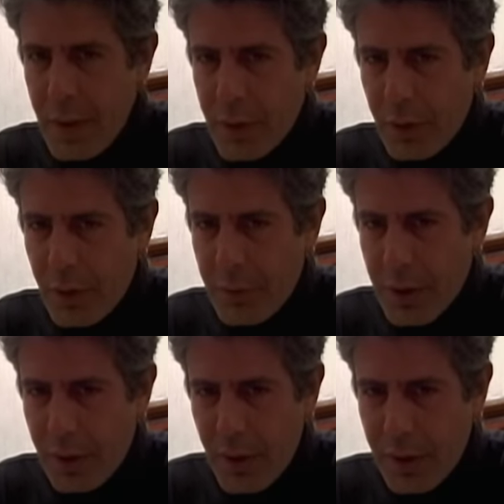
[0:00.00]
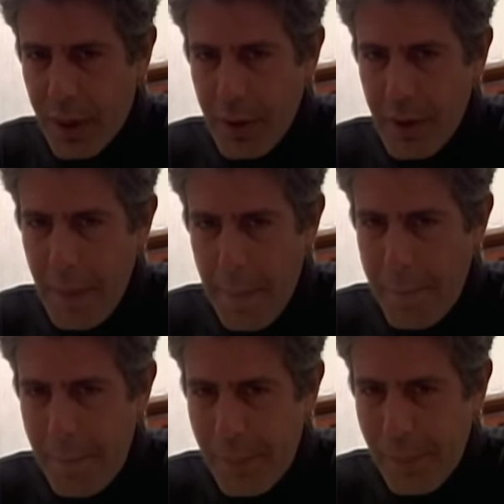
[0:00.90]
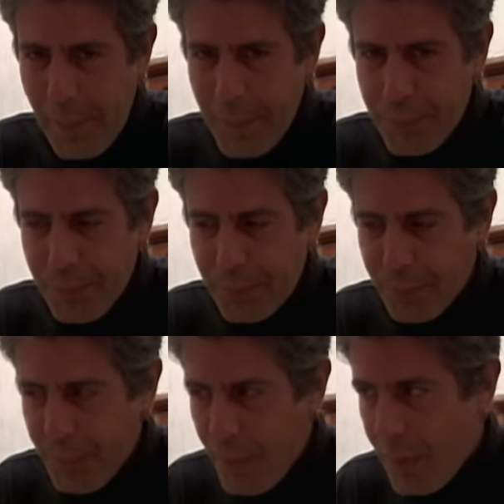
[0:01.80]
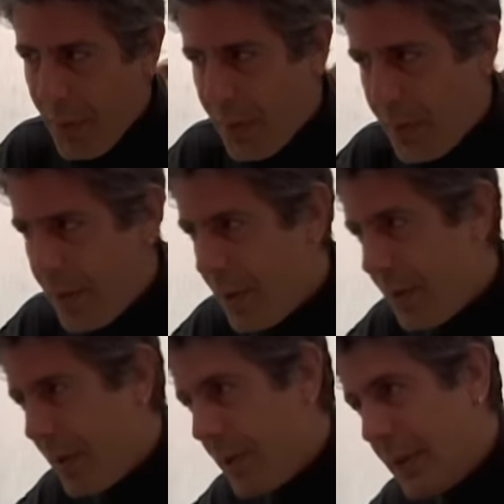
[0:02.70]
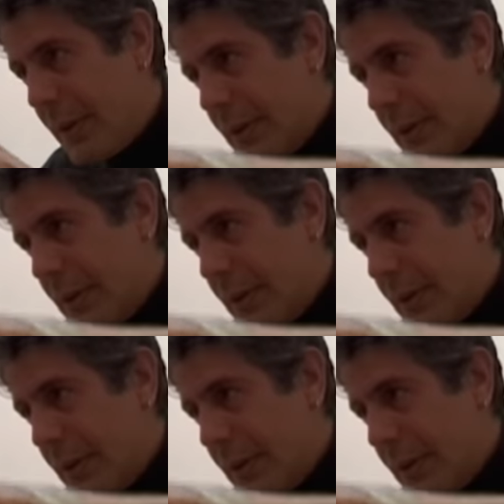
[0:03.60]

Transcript: This is going to be a long night. Maybe a little vodka to wash it